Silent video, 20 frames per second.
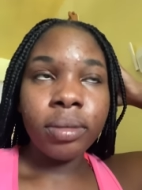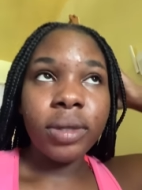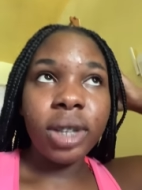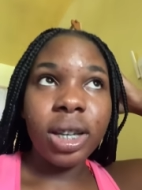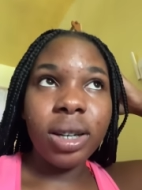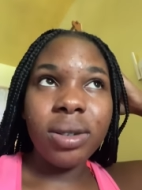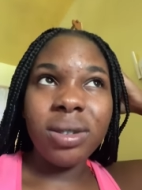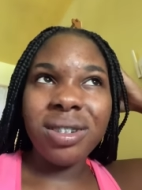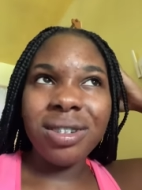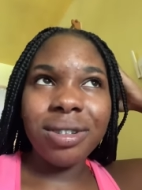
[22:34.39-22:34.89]

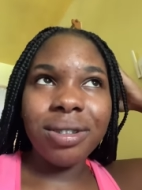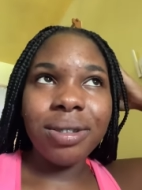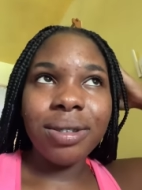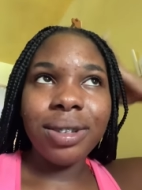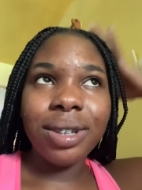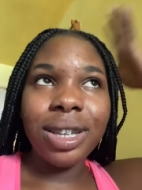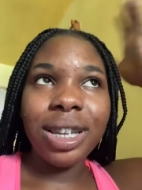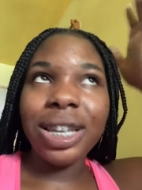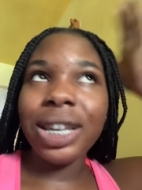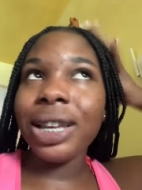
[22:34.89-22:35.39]
You know,
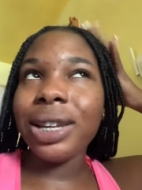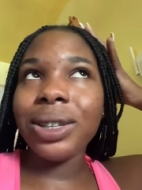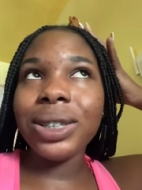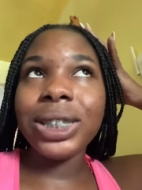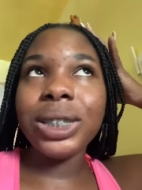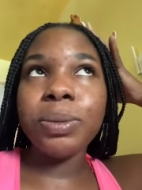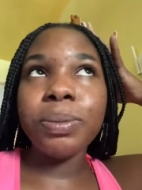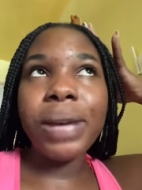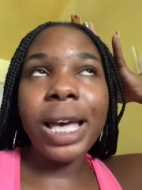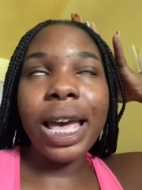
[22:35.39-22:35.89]
you know,
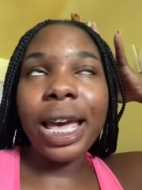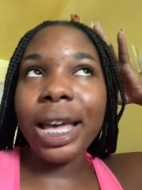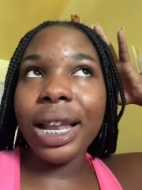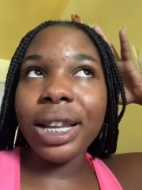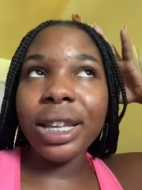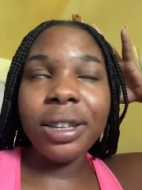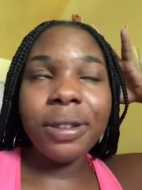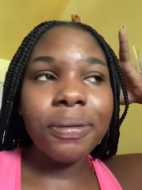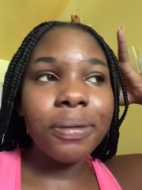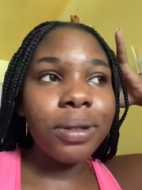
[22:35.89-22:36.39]
smile.
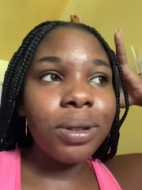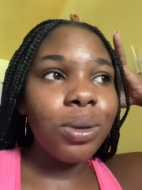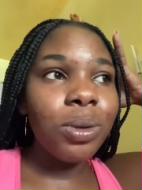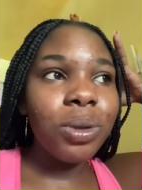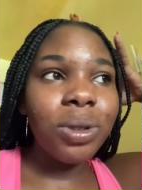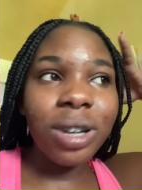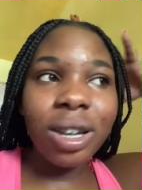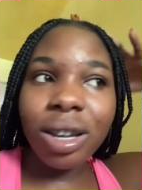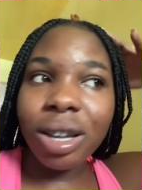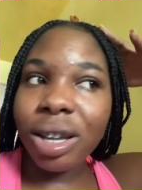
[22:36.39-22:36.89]
Even
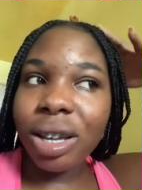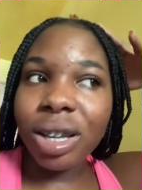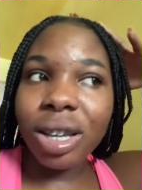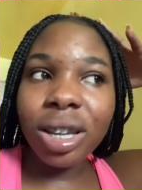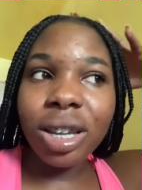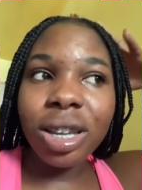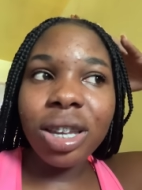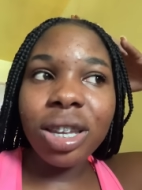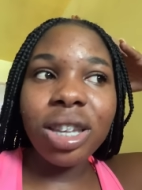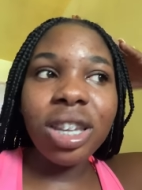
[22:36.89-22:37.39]
though
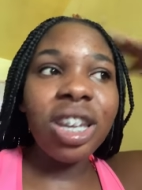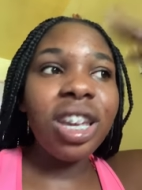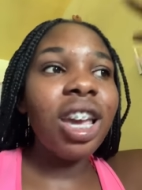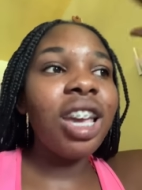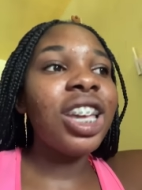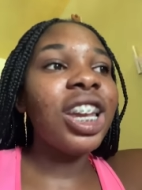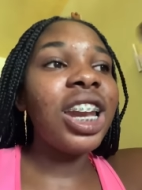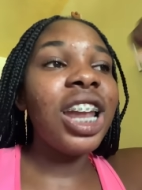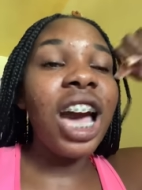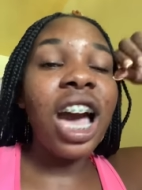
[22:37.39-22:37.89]
you
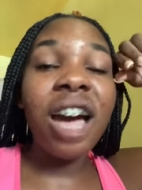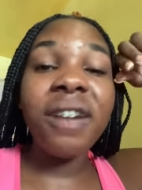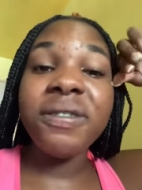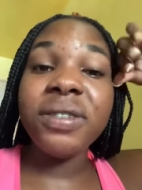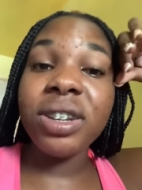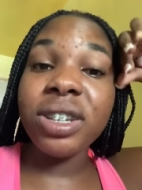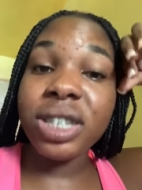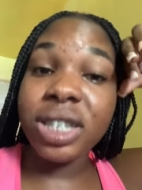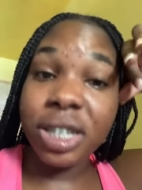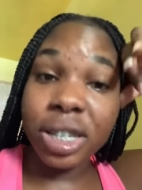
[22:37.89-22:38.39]
you know have
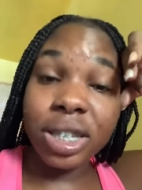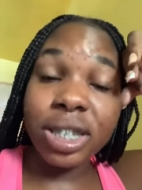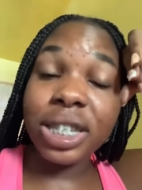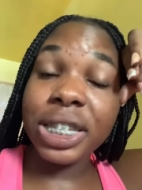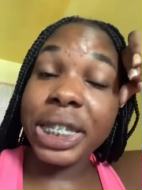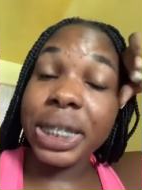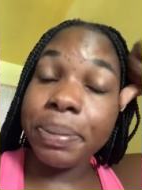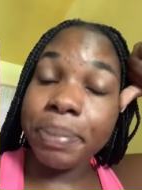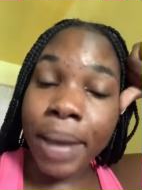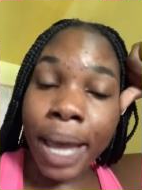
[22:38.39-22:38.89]
nothing to
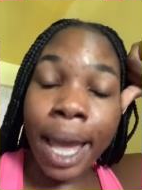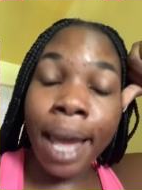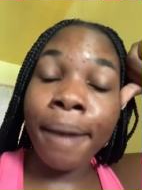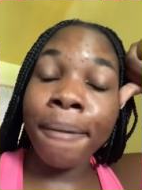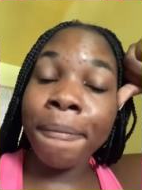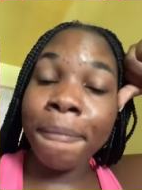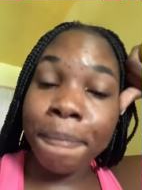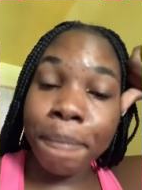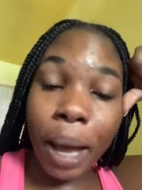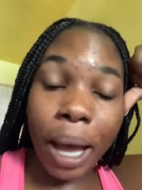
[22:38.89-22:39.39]
smile
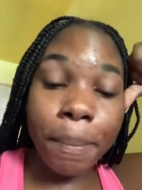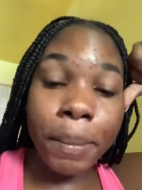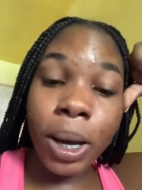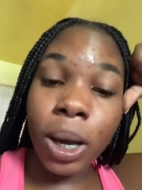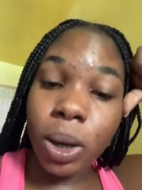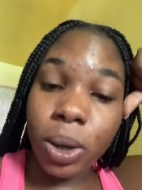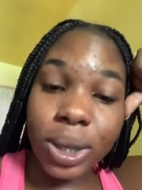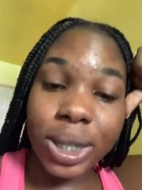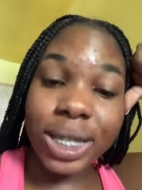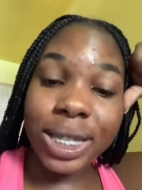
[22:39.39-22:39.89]

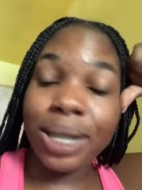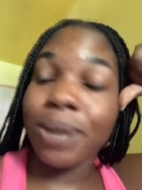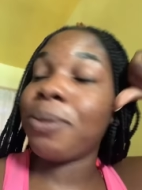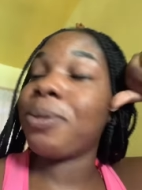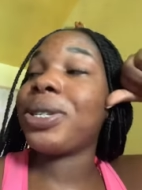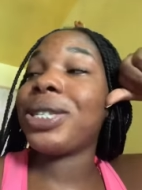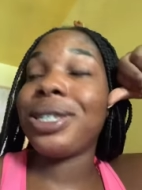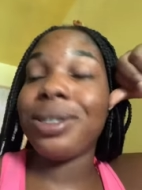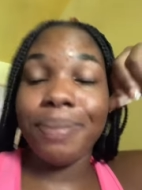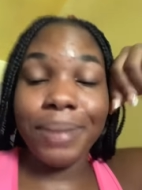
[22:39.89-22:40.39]
about,
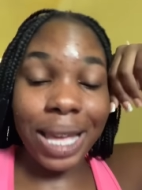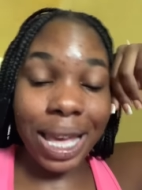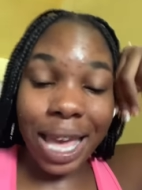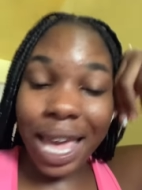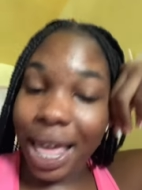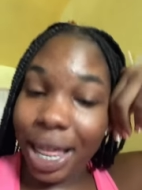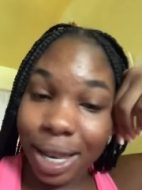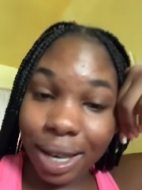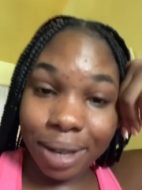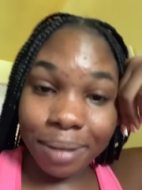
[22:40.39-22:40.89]
you
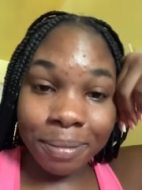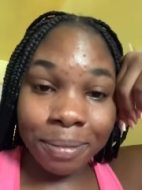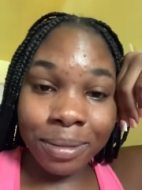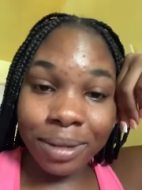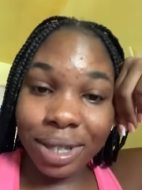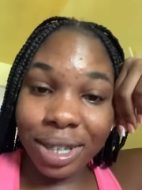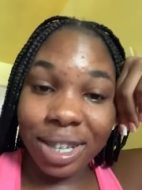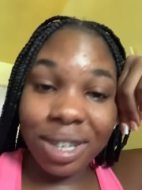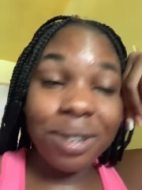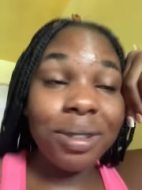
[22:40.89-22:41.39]
smile.
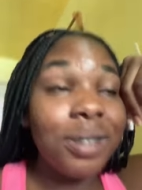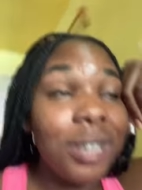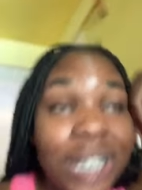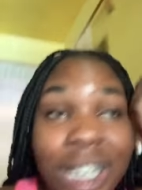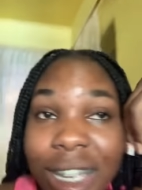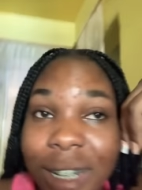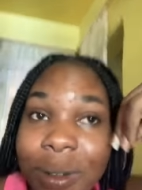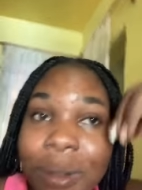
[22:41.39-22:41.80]
You, you